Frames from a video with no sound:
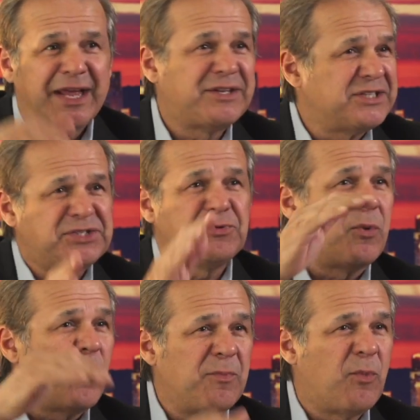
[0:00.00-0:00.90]
Just
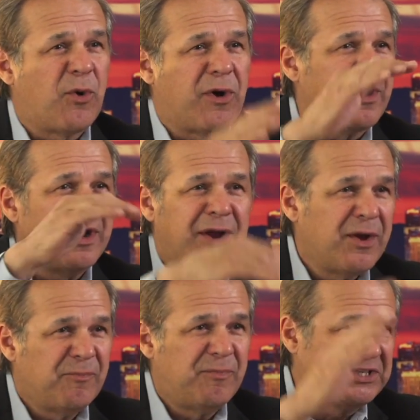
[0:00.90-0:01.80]
one more
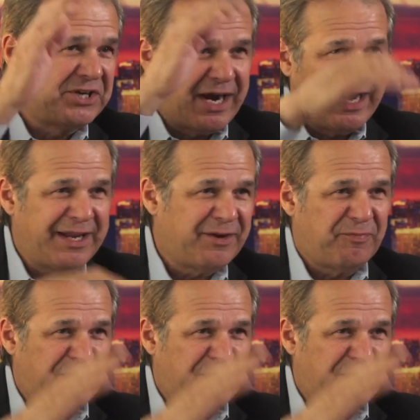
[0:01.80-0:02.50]
giant